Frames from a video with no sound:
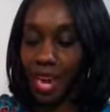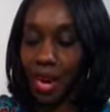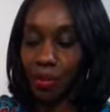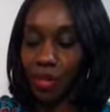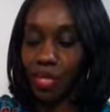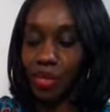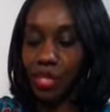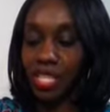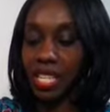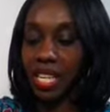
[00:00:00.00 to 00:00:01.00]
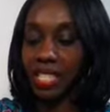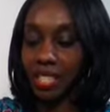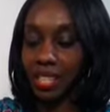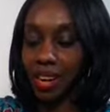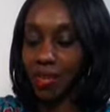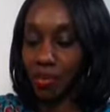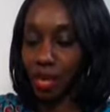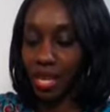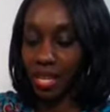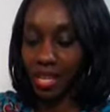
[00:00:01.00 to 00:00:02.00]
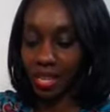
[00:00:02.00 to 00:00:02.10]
I really do just like to cover it.